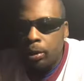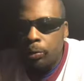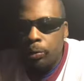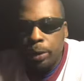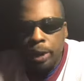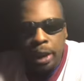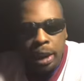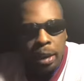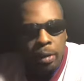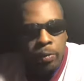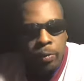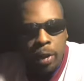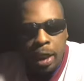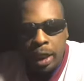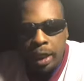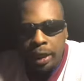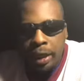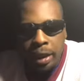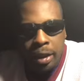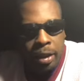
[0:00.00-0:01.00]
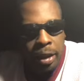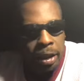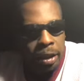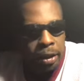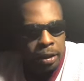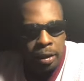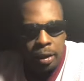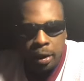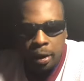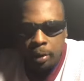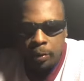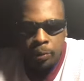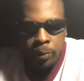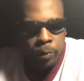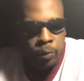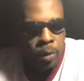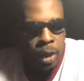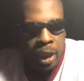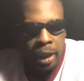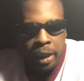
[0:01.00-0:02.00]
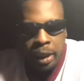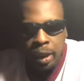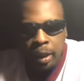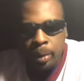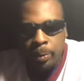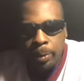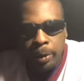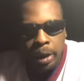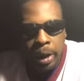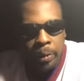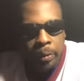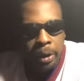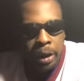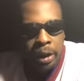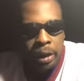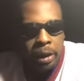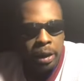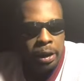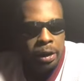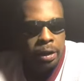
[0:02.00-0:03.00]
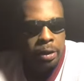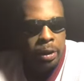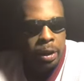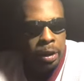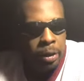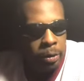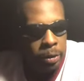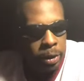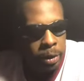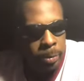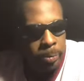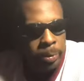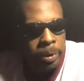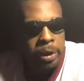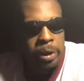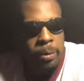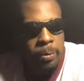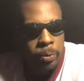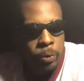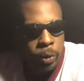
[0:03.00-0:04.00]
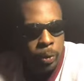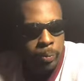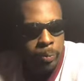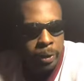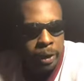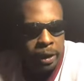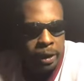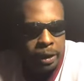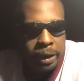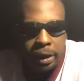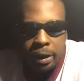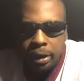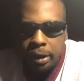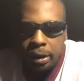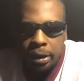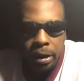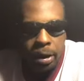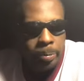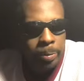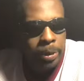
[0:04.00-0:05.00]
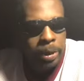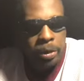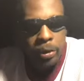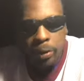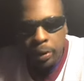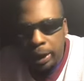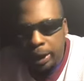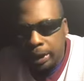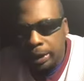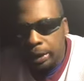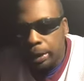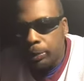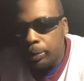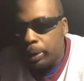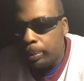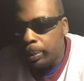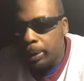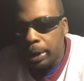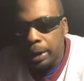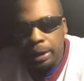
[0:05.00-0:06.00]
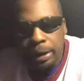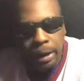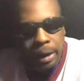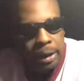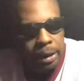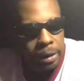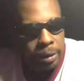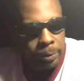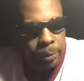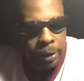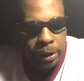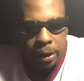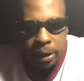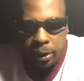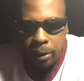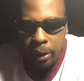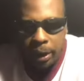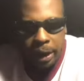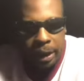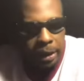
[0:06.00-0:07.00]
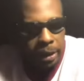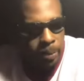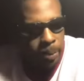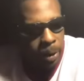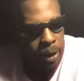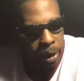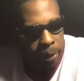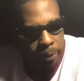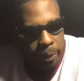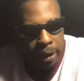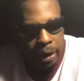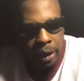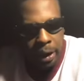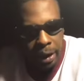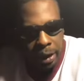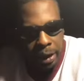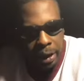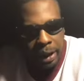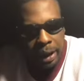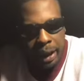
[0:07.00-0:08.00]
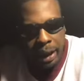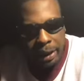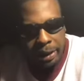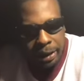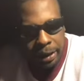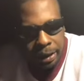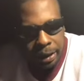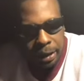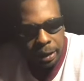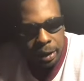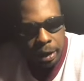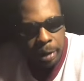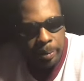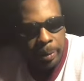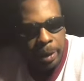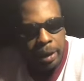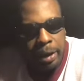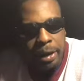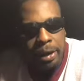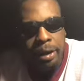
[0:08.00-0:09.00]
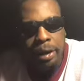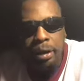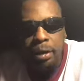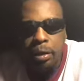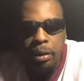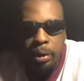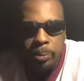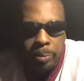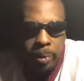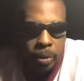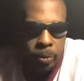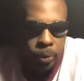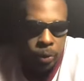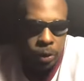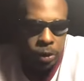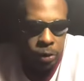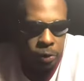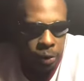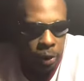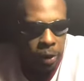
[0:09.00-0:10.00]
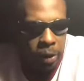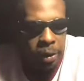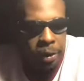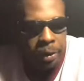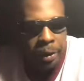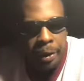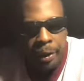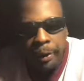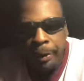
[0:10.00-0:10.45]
We got a Ryan helping out with a D, so I know it's going to be some more blitzes. It's going to be crazy with Montez, and we still got speed with the other guys. This is going to make the D a little bit more stronger.